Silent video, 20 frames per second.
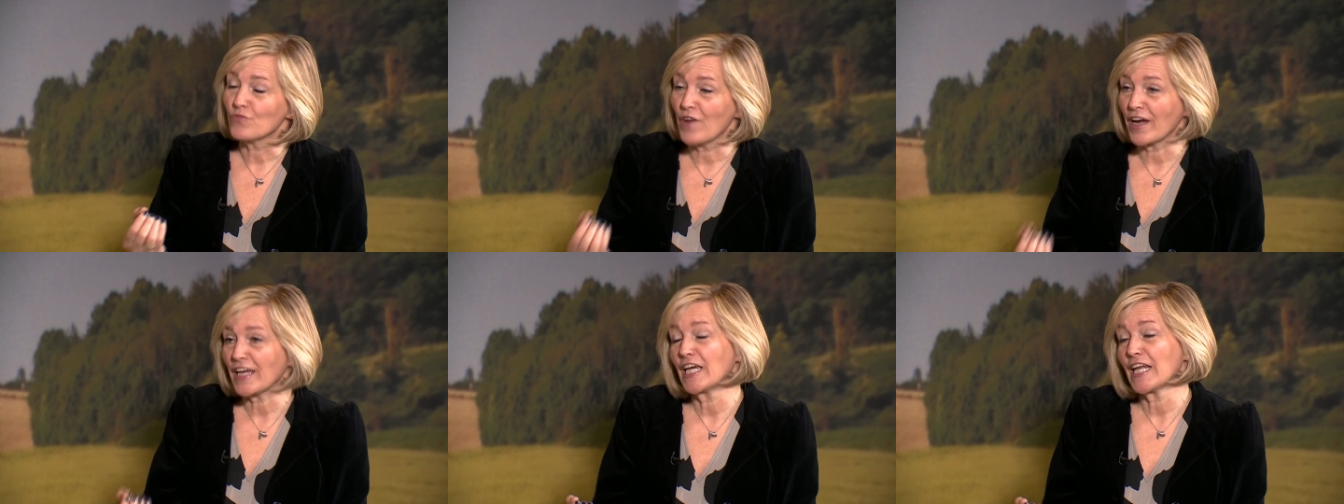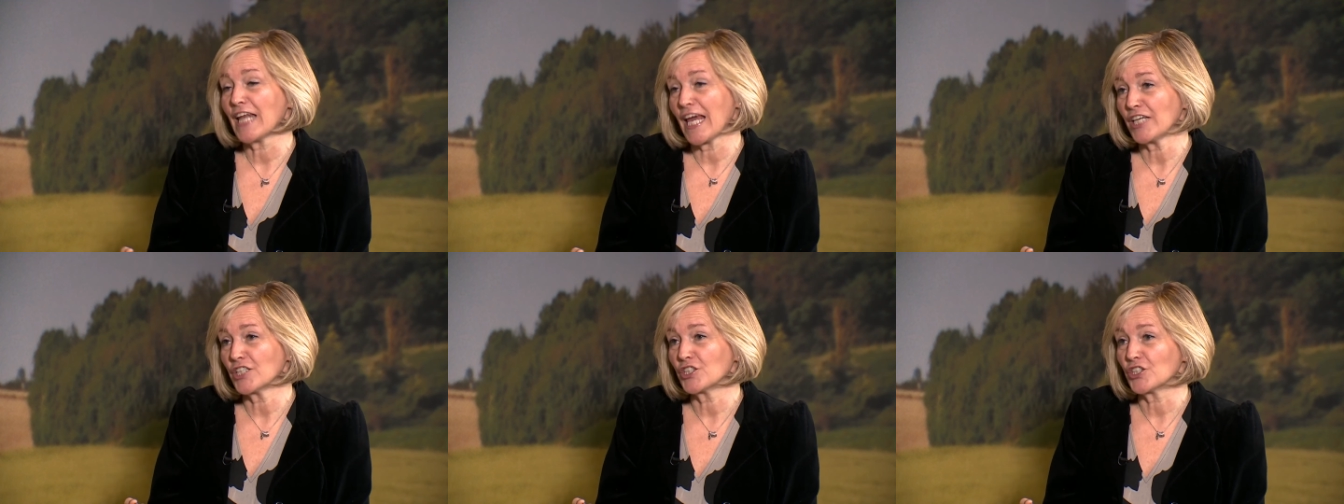
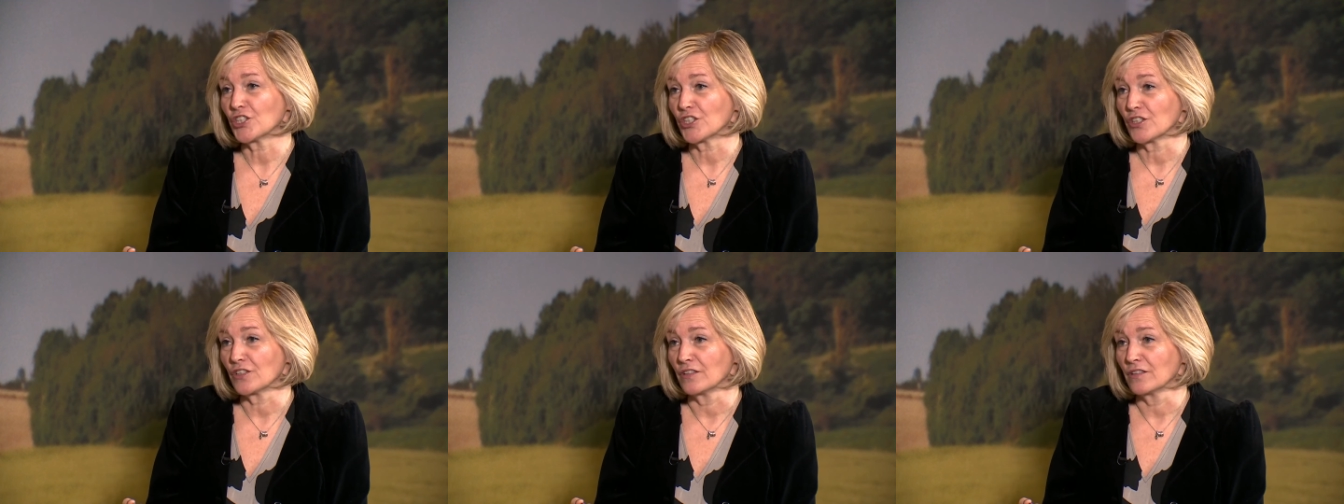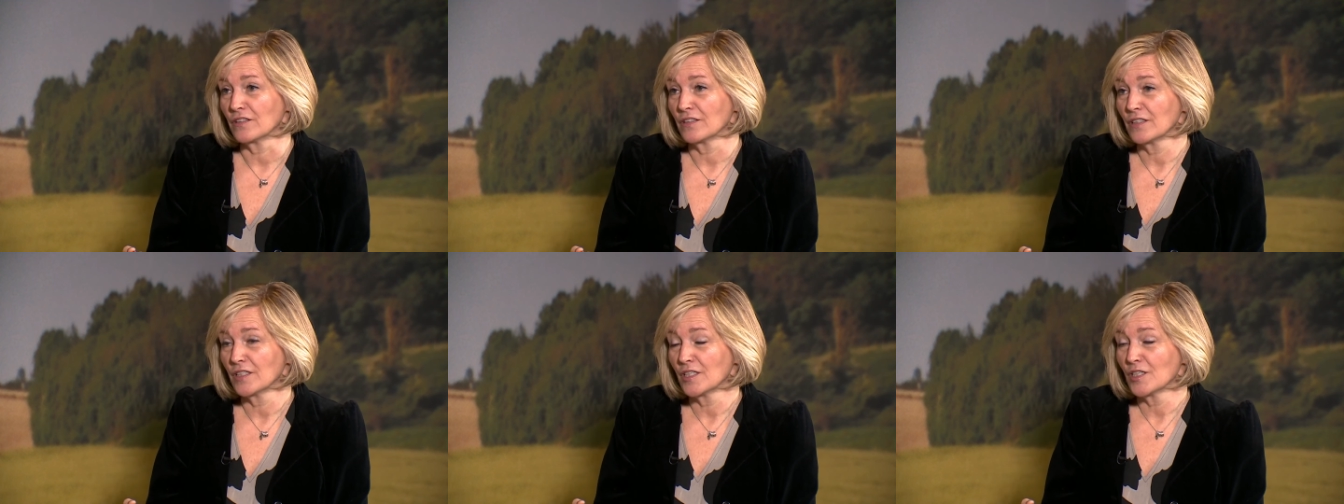regulation
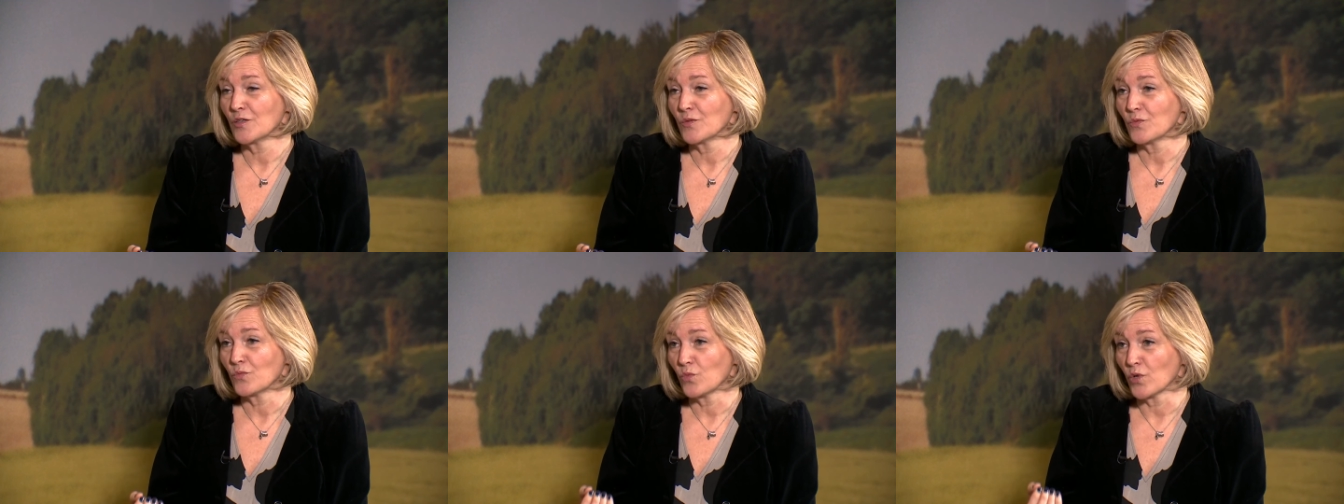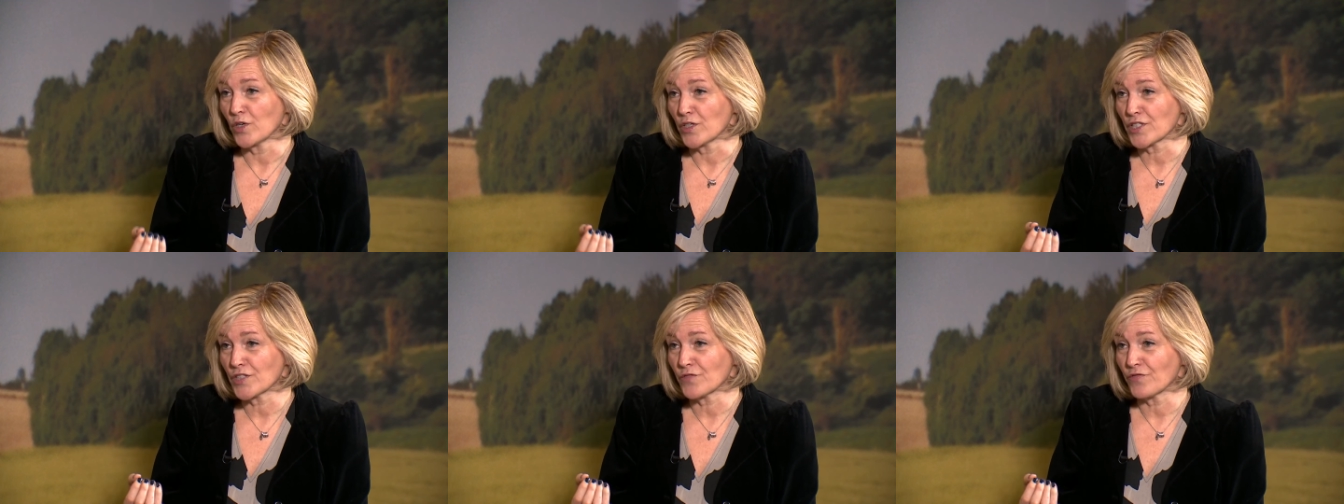
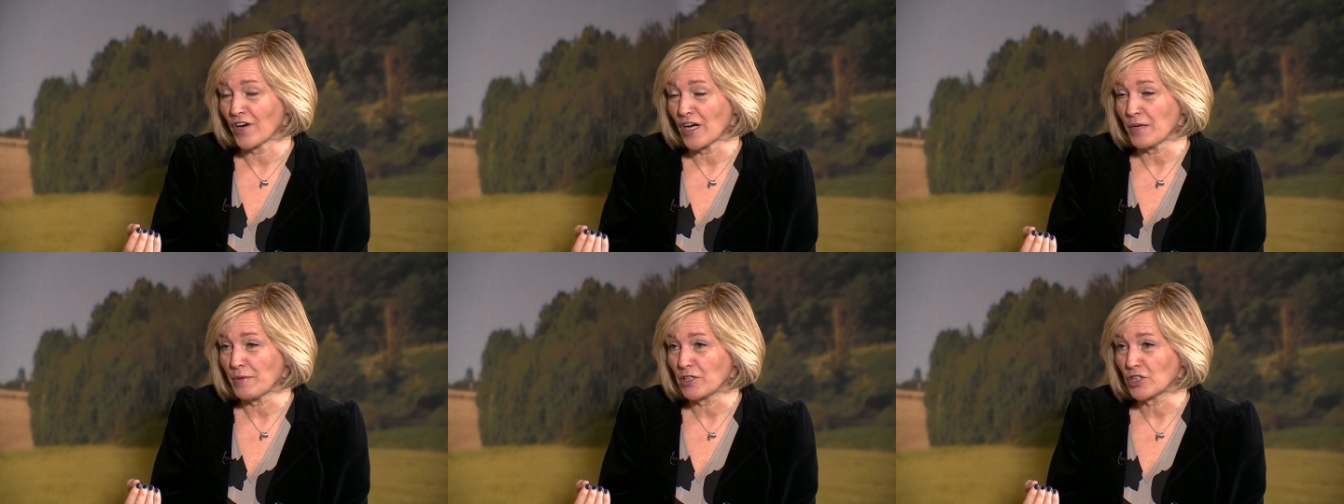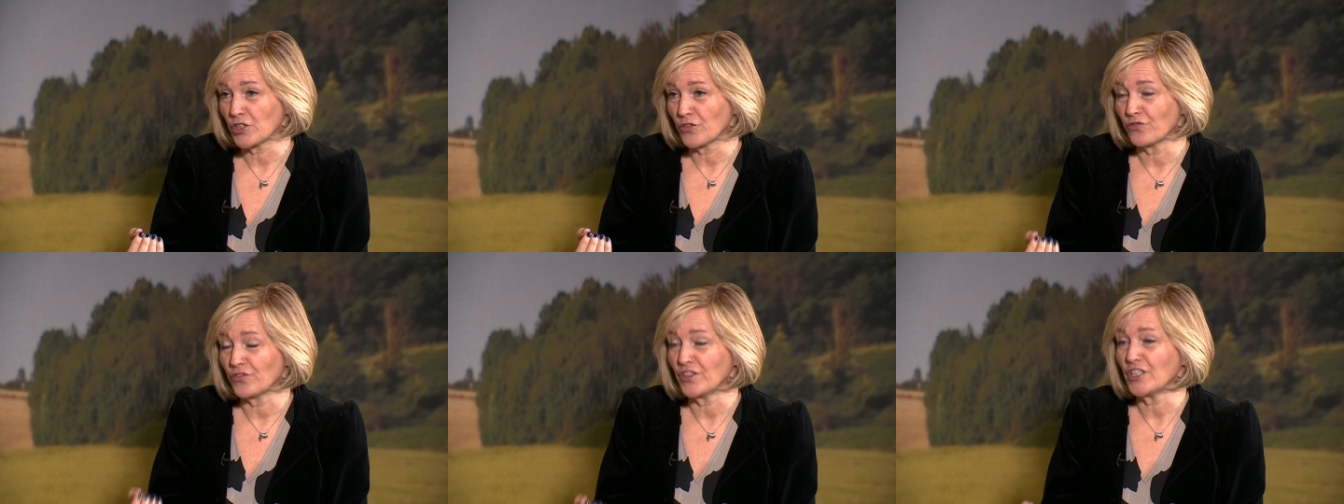was very
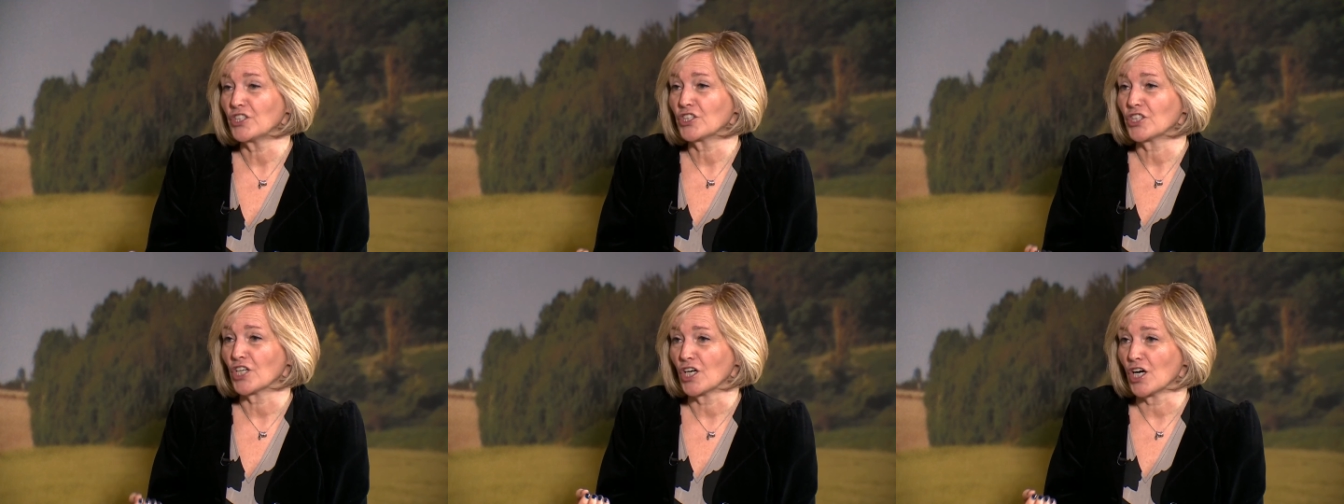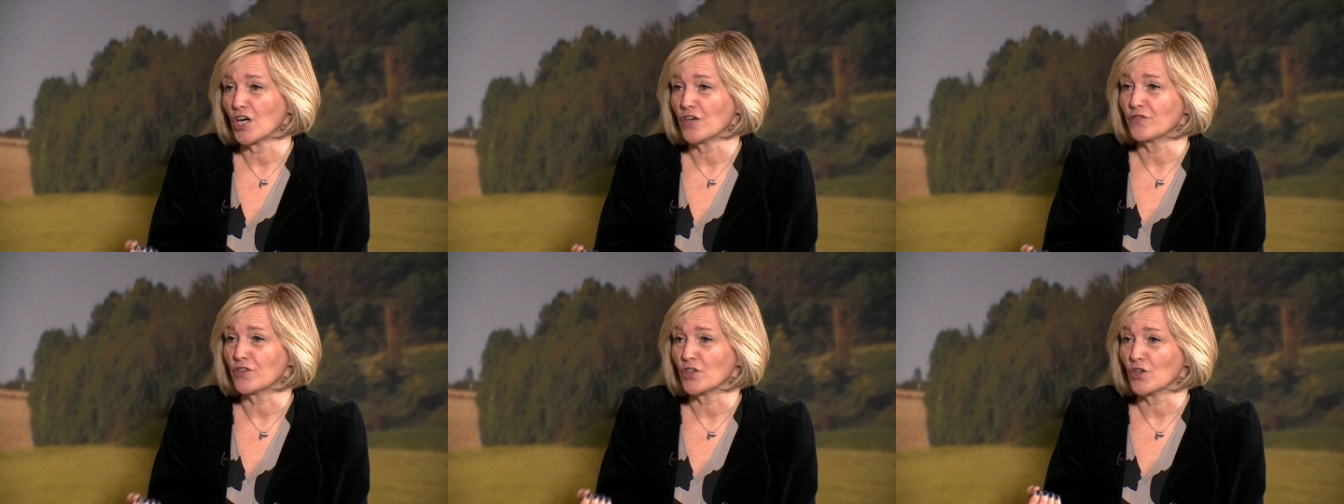much a feature
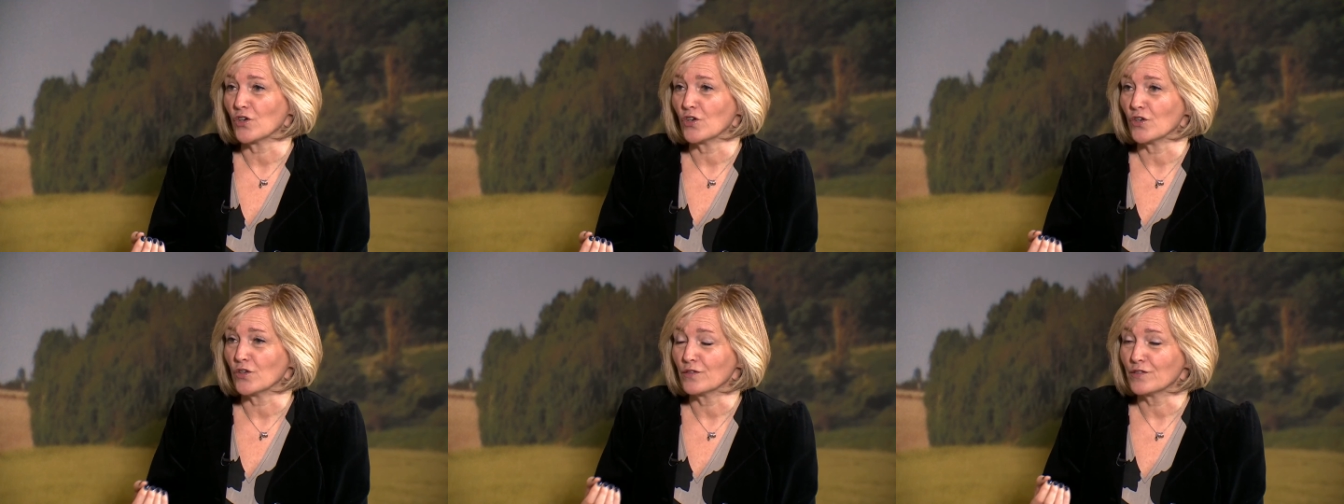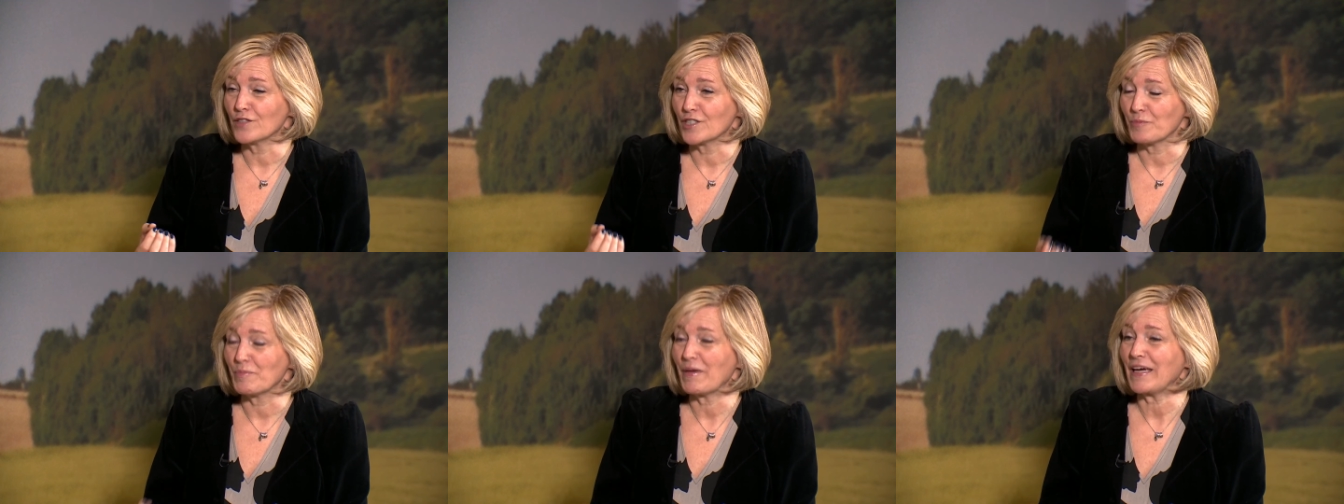of your
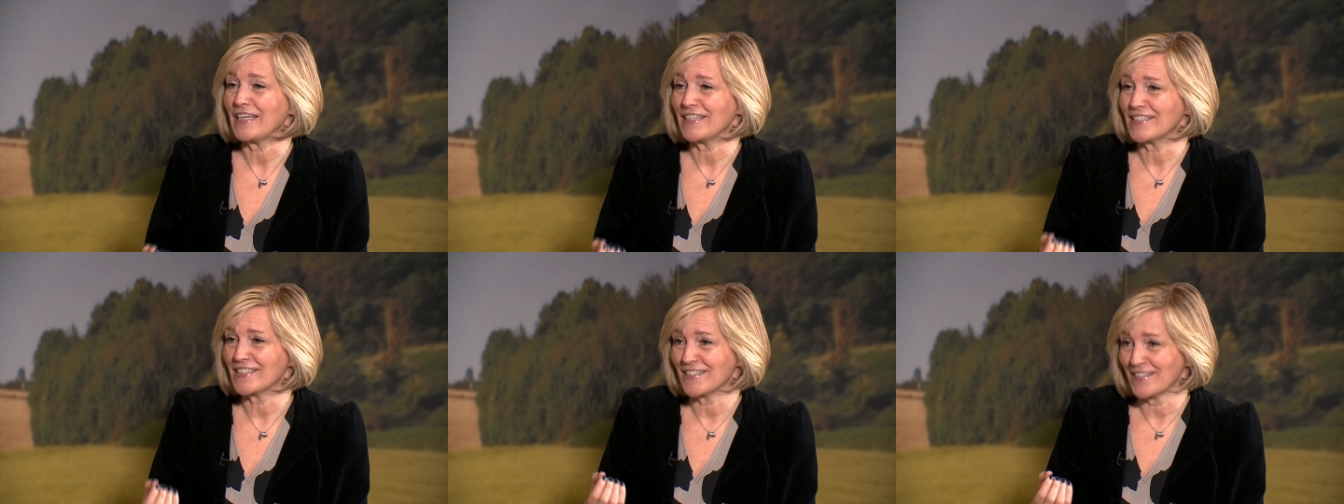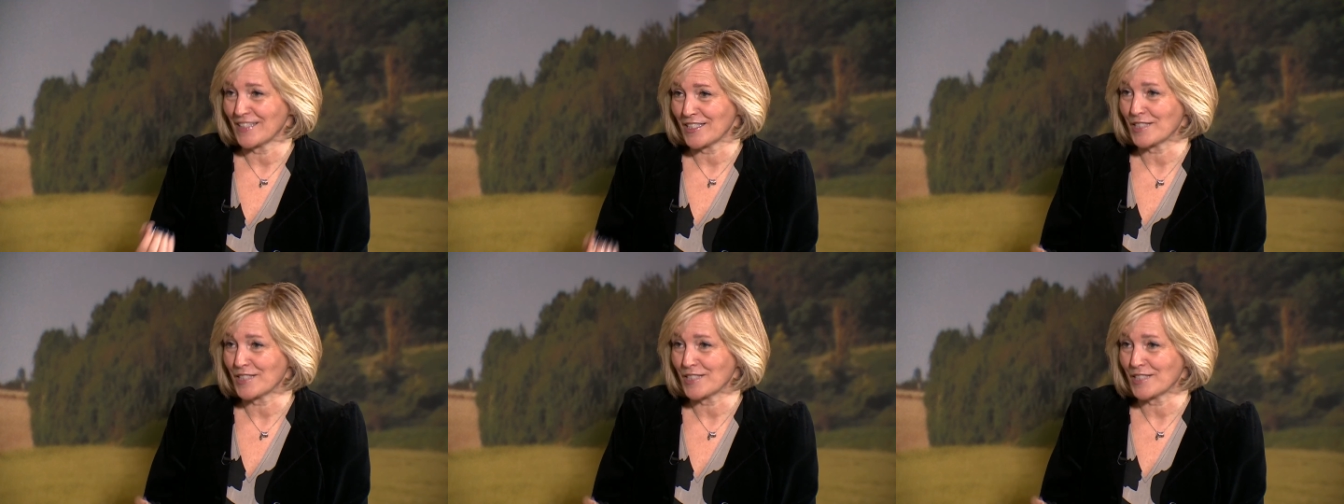debate